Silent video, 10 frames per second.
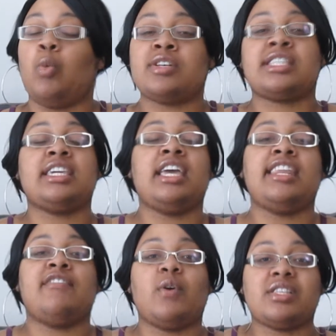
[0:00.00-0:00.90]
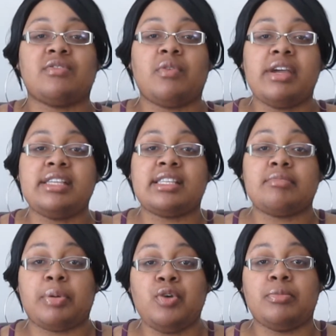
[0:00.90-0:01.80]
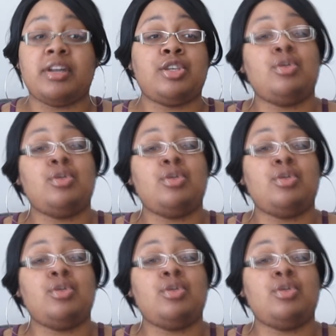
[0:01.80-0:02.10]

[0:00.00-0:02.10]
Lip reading: Once again, the voice of reason, Puma.